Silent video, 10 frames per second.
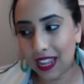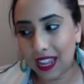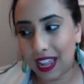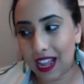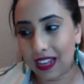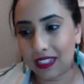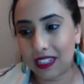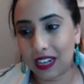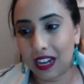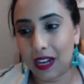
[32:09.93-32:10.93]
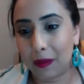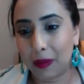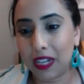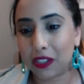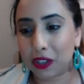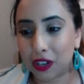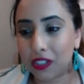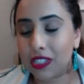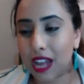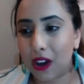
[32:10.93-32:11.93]
And um, it
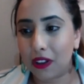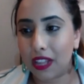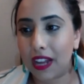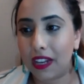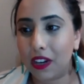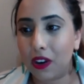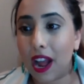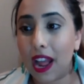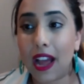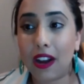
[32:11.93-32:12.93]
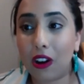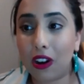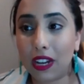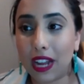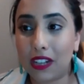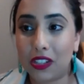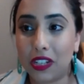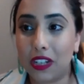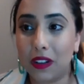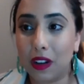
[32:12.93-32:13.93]
turns out that, you know, I had already
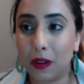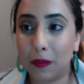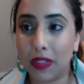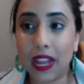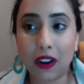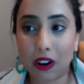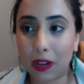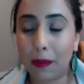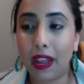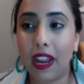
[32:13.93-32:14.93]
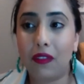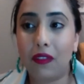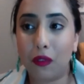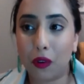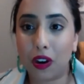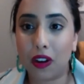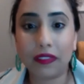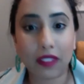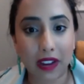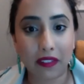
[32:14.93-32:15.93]
actually, um, they had already paid for a
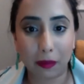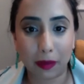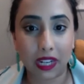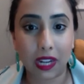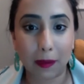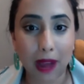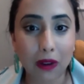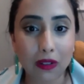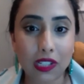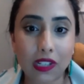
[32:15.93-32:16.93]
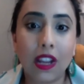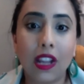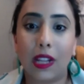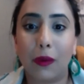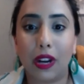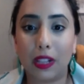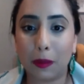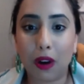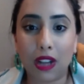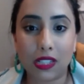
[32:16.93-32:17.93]
flight for me to come out. They were in the
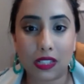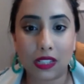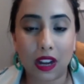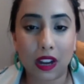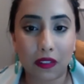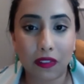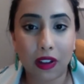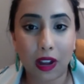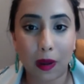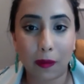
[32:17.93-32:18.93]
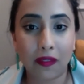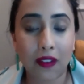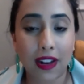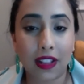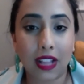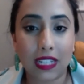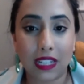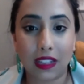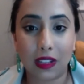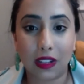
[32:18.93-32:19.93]
process of um,
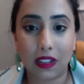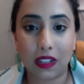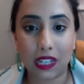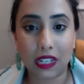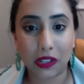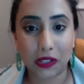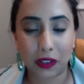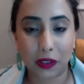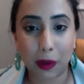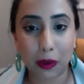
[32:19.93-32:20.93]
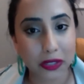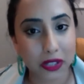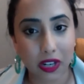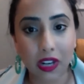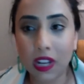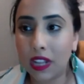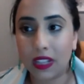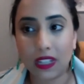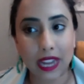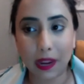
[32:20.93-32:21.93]
finalizing the, the details for the poster. The
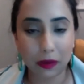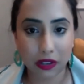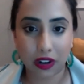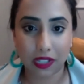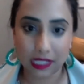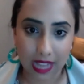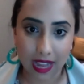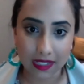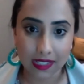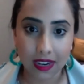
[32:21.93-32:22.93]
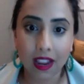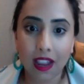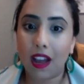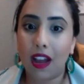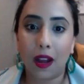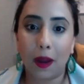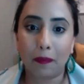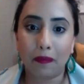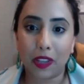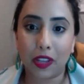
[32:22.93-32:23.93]
date was already set.
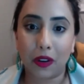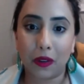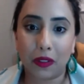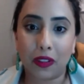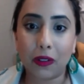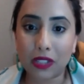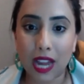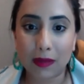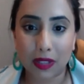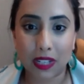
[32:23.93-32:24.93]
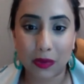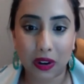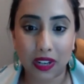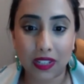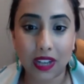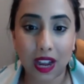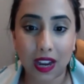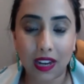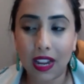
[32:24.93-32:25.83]
Um, you know, those types of things were already done.